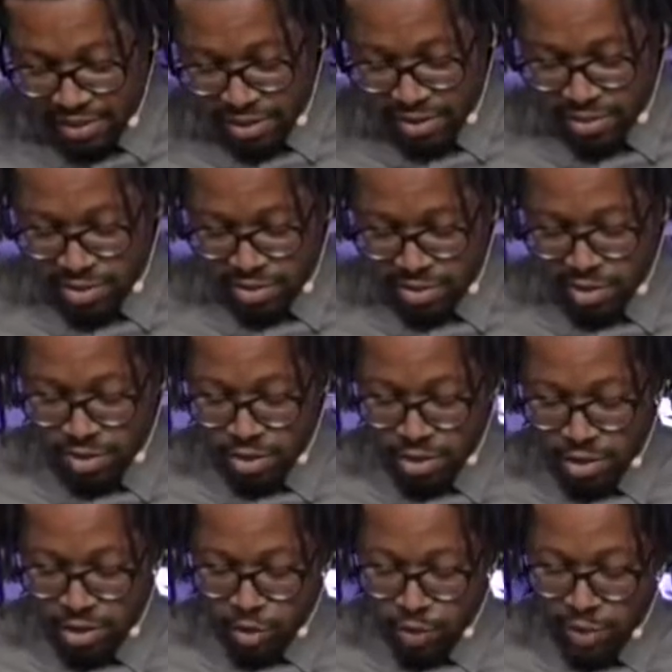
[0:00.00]
us
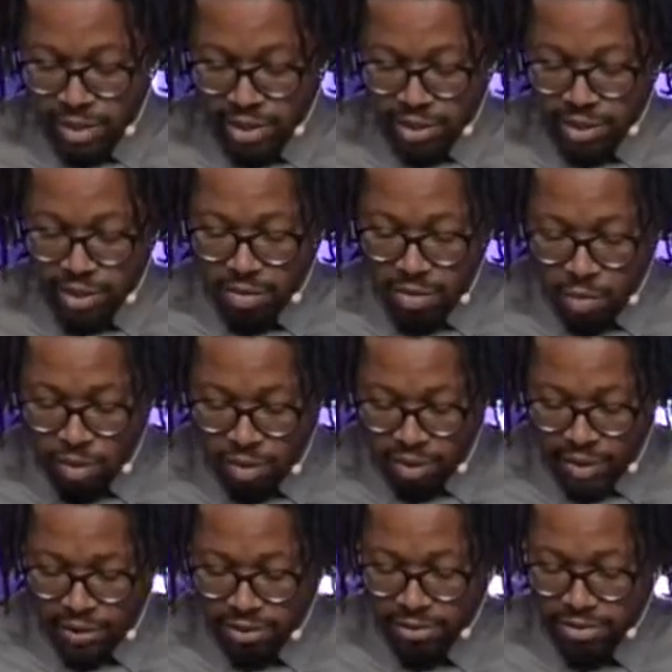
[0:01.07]
so we can look more
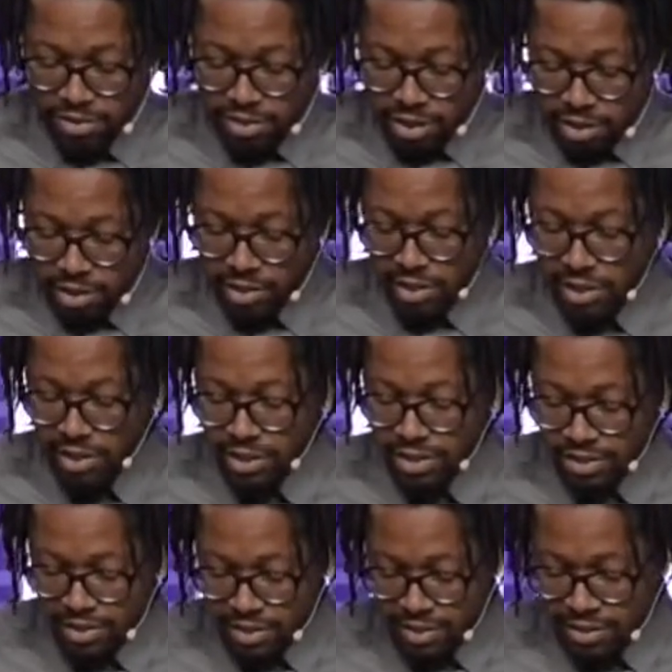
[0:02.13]
like your Son,
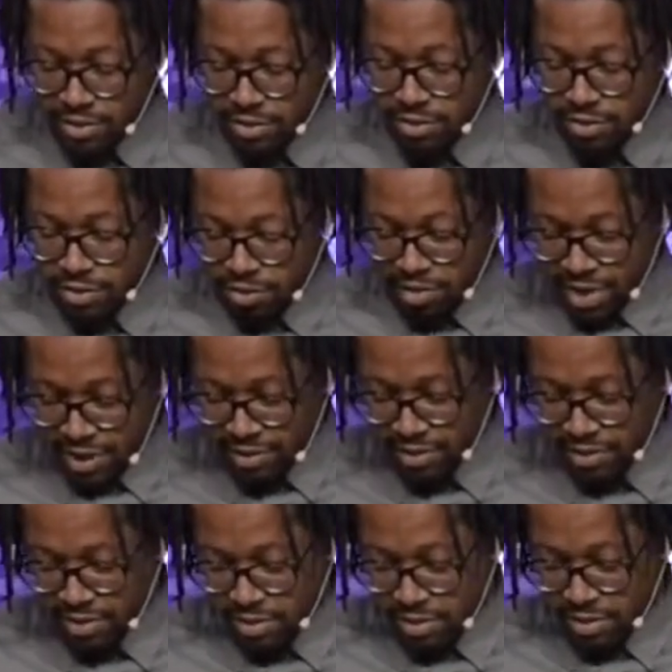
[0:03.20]
Jesus
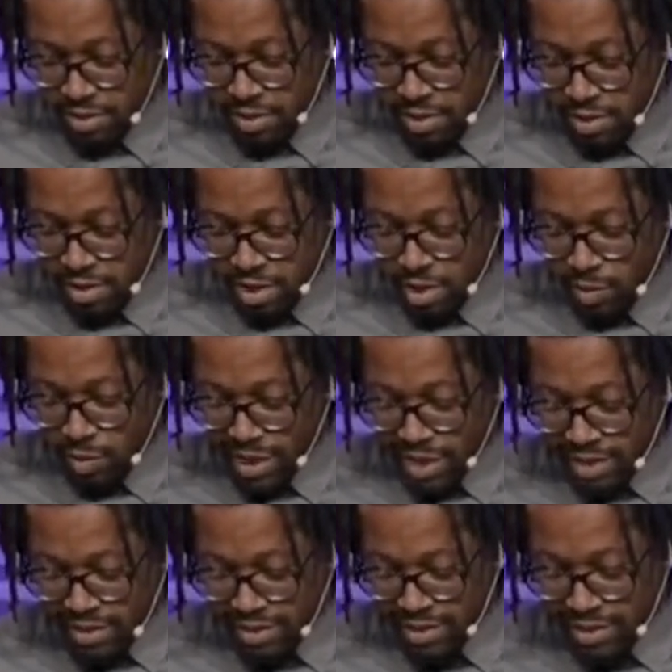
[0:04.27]
Christ. And we
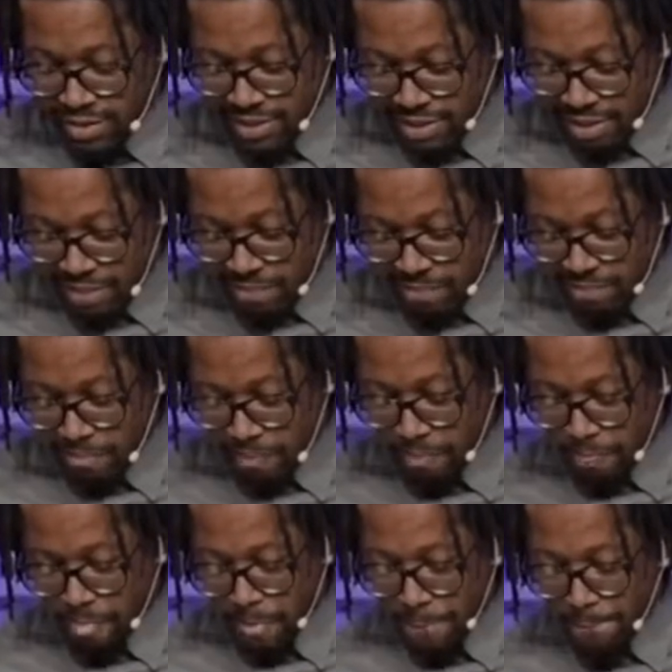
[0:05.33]
ask in his name,
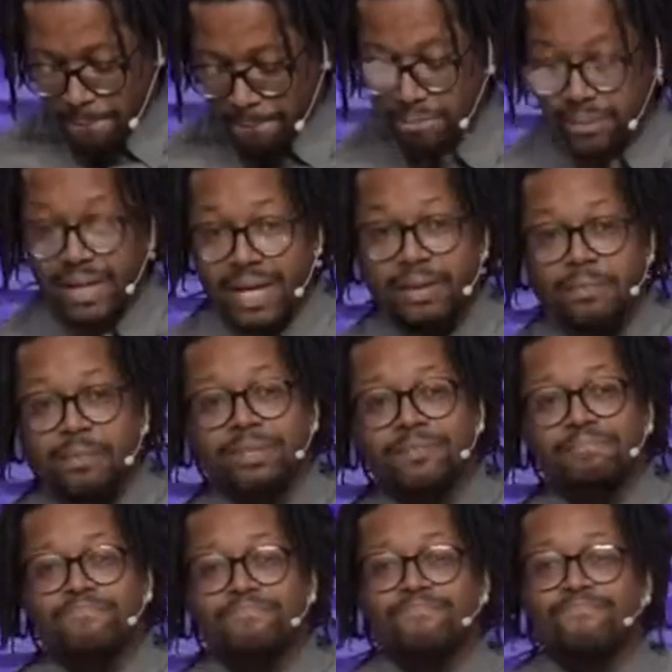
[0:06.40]
Amen.
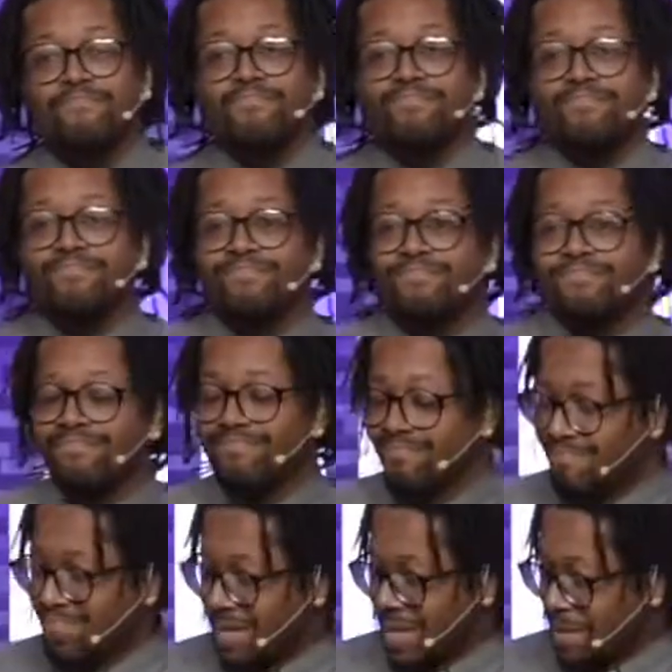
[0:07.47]

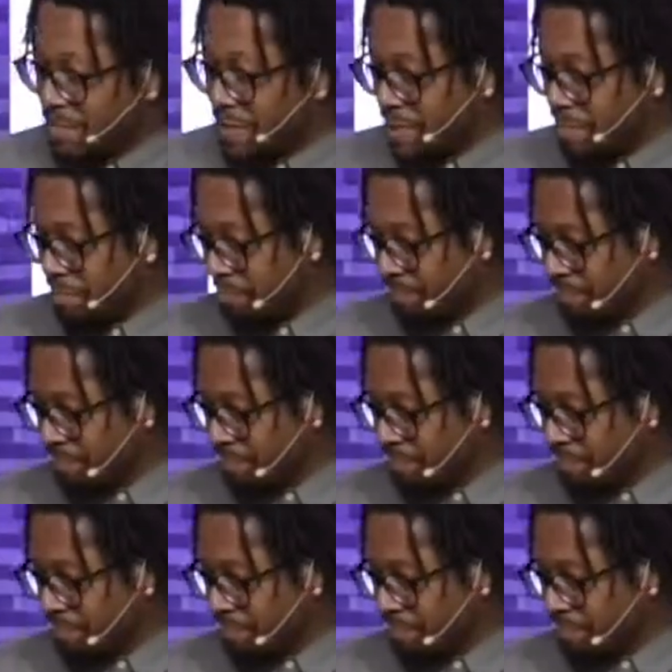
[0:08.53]
Amen.